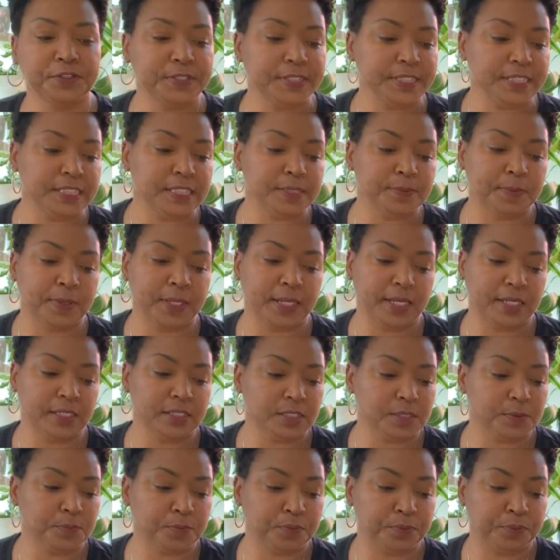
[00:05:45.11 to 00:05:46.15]
these
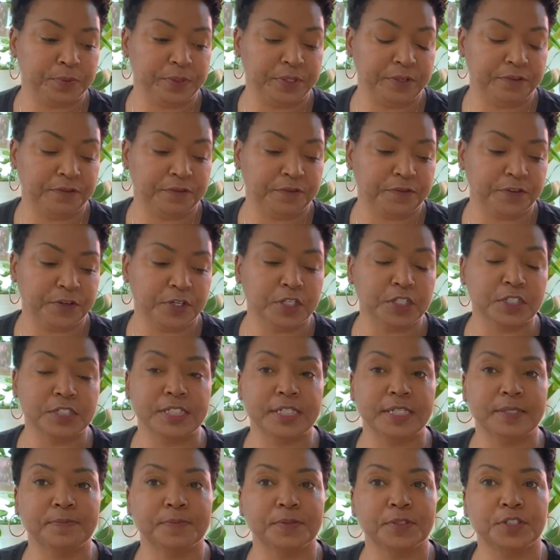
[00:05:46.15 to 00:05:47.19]
plants prefer
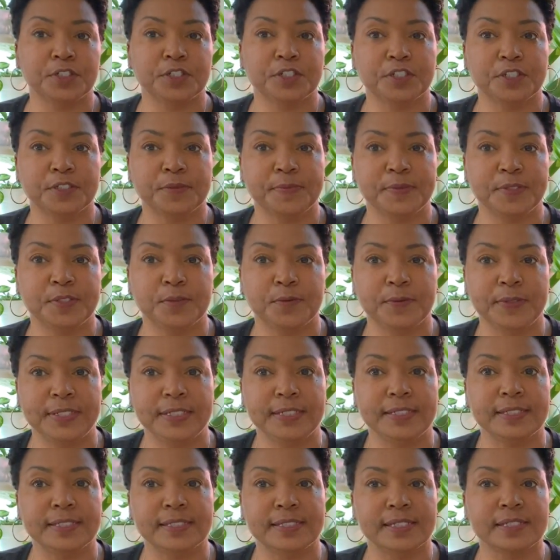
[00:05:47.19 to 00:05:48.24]
temperatures
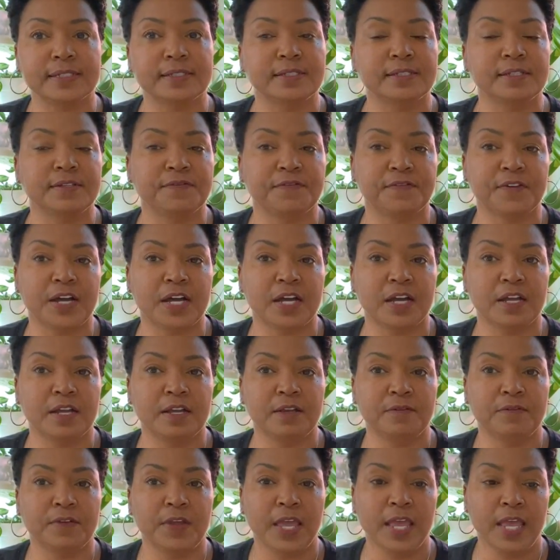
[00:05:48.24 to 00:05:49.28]
between
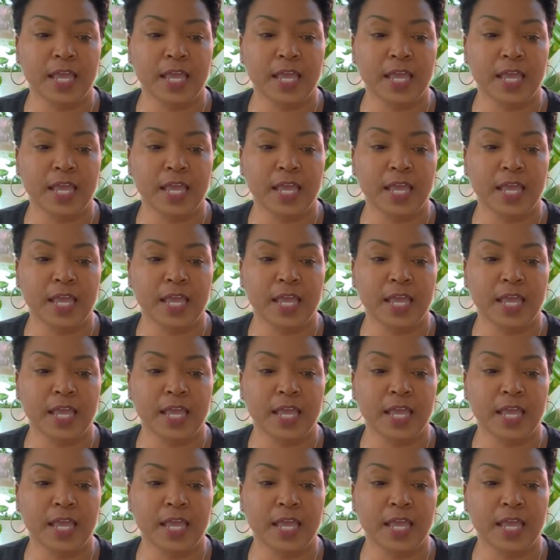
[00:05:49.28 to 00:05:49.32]
65